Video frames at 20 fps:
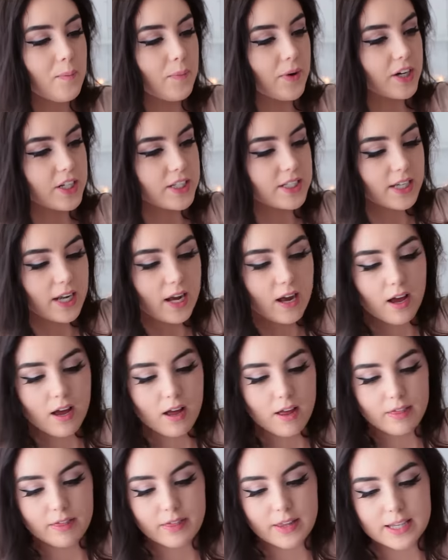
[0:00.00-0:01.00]
but
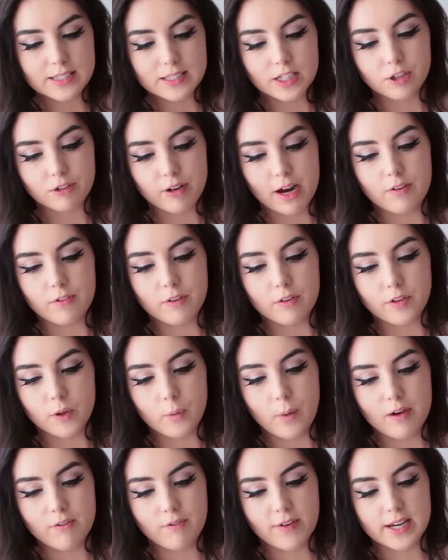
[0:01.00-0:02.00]
these are great for if
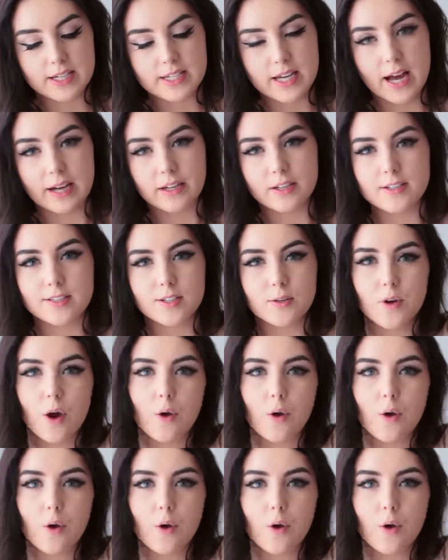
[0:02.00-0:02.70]
you wear fake tan because you